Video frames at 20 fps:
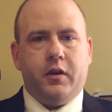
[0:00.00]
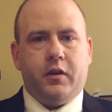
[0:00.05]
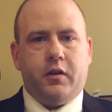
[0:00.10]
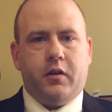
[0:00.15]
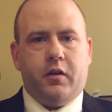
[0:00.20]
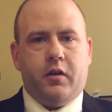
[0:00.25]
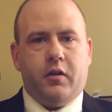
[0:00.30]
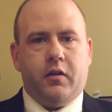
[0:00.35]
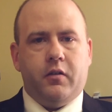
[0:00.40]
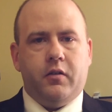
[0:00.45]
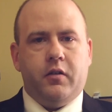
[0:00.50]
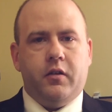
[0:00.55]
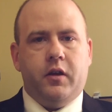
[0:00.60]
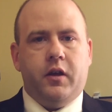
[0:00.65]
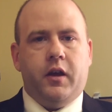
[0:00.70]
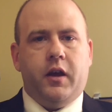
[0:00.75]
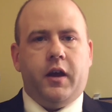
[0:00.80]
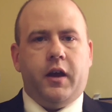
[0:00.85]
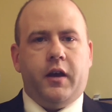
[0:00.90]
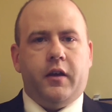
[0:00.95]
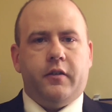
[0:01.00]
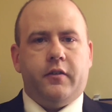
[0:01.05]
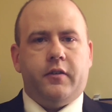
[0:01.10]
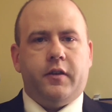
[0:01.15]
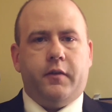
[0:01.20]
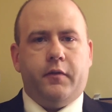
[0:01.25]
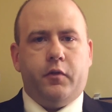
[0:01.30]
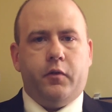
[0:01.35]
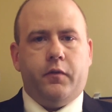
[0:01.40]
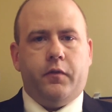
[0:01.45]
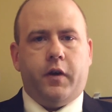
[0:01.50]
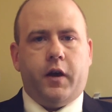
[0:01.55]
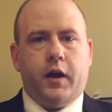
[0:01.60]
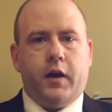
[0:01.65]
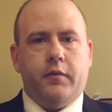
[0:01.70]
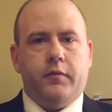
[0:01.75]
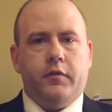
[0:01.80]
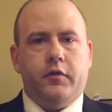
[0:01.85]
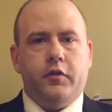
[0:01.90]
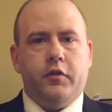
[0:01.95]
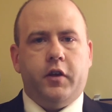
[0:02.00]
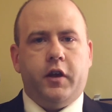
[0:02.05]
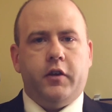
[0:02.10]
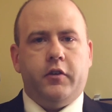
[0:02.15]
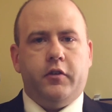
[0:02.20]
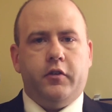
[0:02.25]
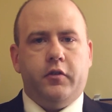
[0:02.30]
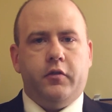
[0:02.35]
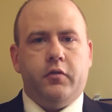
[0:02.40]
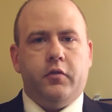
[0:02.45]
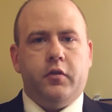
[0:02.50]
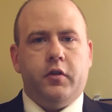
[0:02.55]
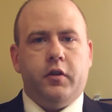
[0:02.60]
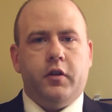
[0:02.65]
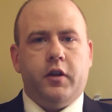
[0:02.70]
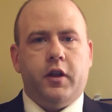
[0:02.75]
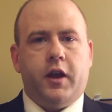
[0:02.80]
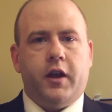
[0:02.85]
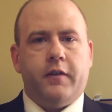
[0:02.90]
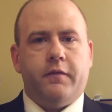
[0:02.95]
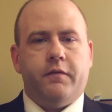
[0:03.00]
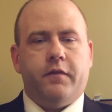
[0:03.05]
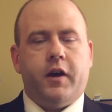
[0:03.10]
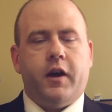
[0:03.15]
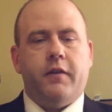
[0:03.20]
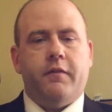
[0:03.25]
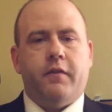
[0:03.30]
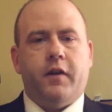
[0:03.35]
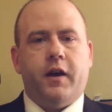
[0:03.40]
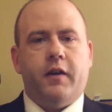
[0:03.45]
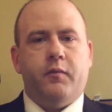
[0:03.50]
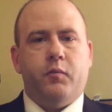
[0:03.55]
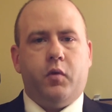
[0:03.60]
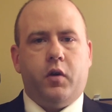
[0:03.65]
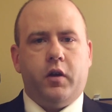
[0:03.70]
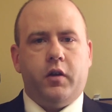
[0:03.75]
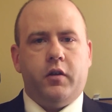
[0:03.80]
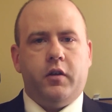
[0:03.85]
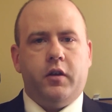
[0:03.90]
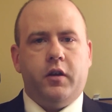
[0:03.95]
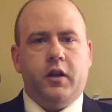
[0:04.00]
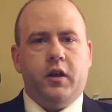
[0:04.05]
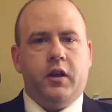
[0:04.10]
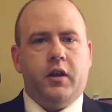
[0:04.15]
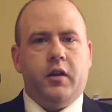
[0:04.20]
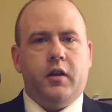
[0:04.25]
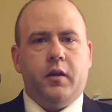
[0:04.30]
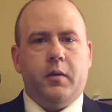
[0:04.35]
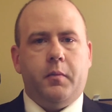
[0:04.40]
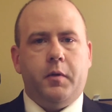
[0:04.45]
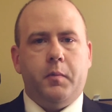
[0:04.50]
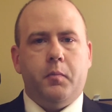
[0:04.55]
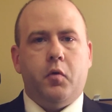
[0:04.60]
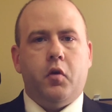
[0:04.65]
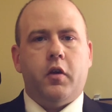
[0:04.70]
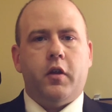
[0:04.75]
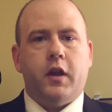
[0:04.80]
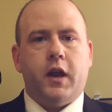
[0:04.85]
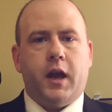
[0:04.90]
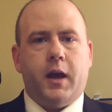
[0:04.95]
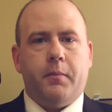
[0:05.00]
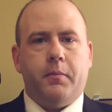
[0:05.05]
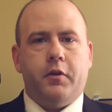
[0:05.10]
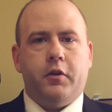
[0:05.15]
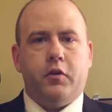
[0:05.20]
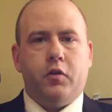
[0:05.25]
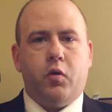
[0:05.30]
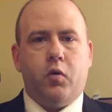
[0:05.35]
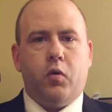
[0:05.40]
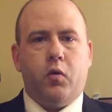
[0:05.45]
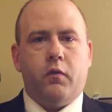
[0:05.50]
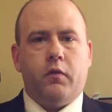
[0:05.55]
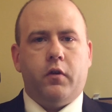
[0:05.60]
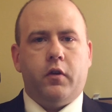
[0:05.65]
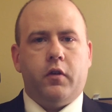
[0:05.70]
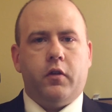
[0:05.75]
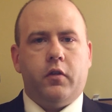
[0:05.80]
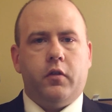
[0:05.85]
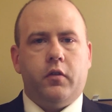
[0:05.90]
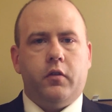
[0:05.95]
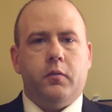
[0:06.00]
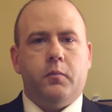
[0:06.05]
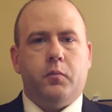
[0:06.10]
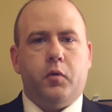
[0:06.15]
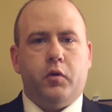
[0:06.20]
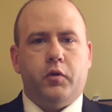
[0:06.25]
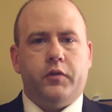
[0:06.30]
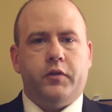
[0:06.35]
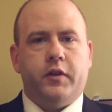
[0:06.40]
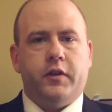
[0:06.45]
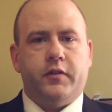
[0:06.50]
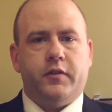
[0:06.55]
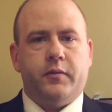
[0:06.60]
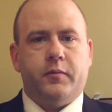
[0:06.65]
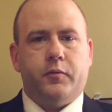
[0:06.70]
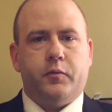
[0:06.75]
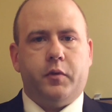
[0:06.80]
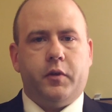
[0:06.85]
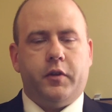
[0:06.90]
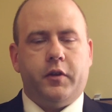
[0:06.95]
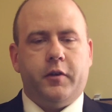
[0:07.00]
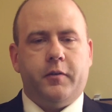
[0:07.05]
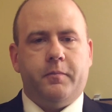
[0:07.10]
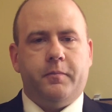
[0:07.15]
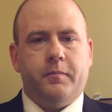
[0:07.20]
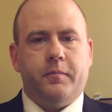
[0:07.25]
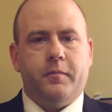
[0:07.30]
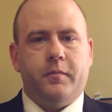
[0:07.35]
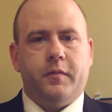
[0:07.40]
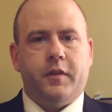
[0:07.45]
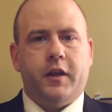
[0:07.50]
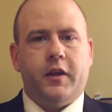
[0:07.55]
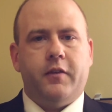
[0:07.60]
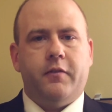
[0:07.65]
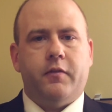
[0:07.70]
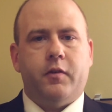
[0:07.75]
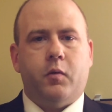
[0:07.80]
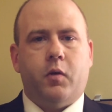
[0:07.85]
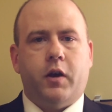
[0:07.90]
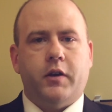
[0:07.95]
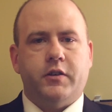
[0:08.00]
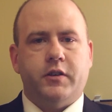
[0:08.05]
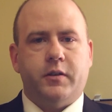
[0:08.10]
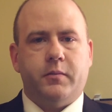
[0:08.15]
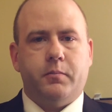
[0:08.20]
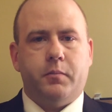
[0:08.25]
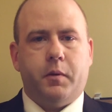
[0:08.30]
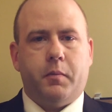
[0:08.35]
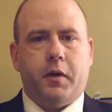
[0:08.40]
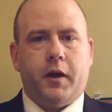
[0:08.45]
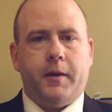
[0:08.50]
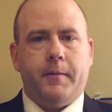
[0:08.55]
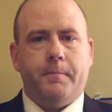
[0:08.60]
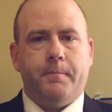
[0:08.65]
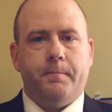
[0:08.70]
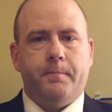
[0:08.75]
a call at 705-292-9551, and I'll be more than happy to go over both systems with you. Thank you for watching. Bye-bye.